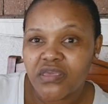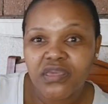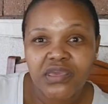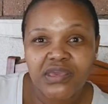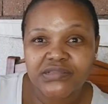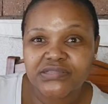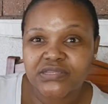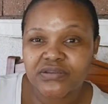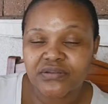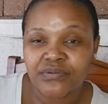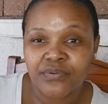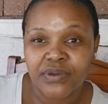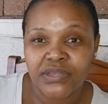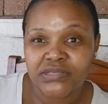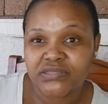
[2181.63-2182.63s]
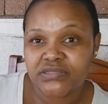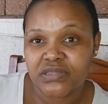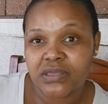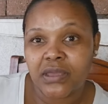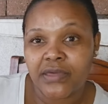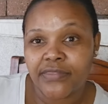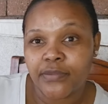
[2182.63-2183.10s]
he hasn't
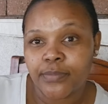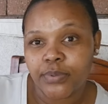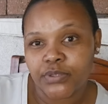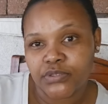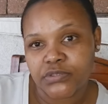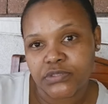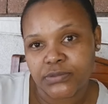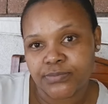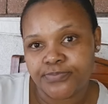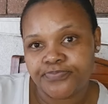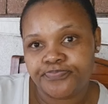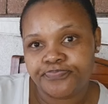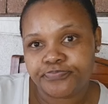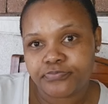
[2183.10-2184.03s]
graced the other person